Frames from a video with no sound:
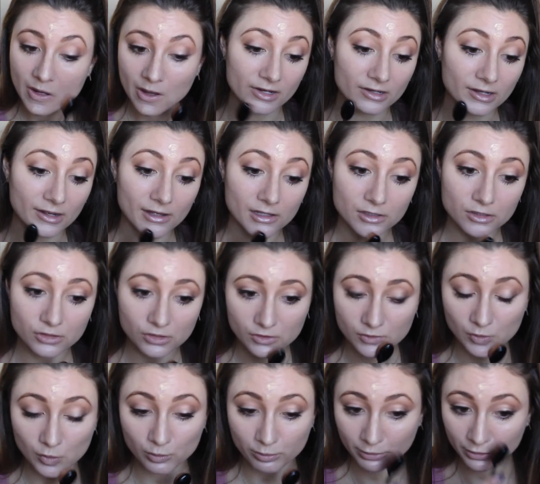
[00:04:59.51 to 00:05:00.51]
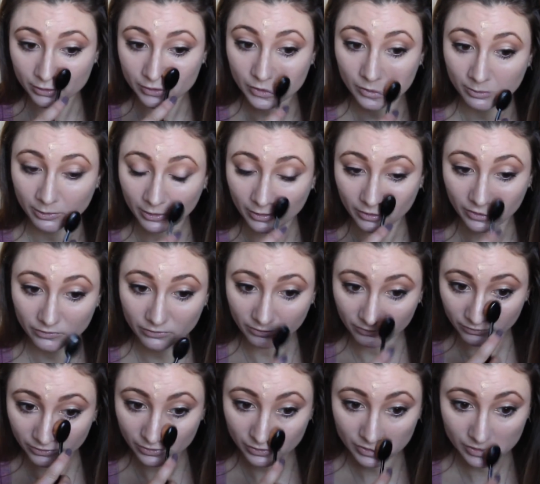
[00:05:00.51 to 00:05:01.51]
It got super good
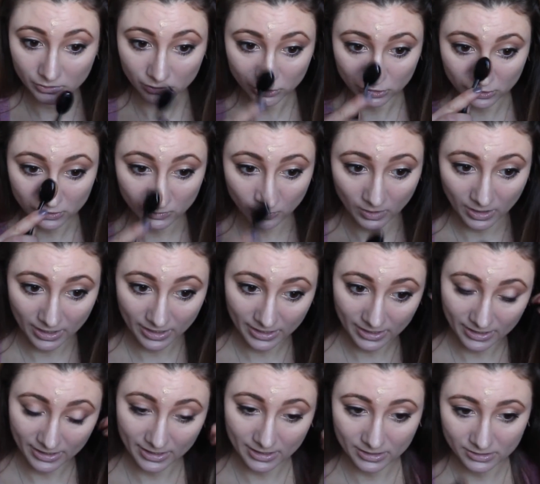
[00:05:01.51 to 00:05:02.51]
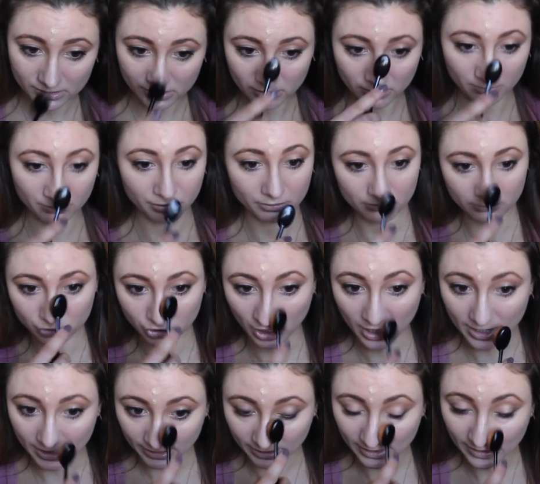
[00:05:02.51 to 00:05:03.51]
reviews, which is why I ended up
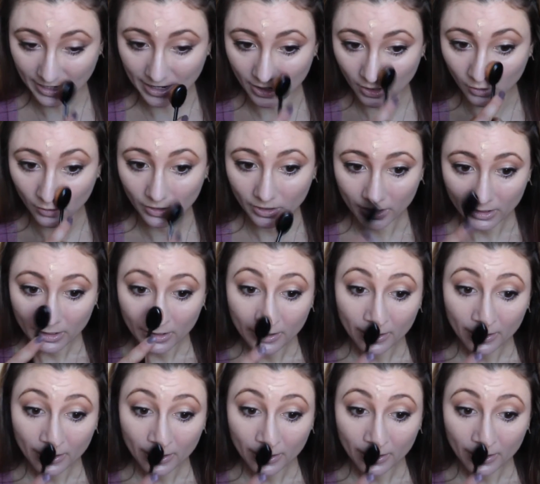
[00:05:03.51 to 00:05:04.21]
trying it out.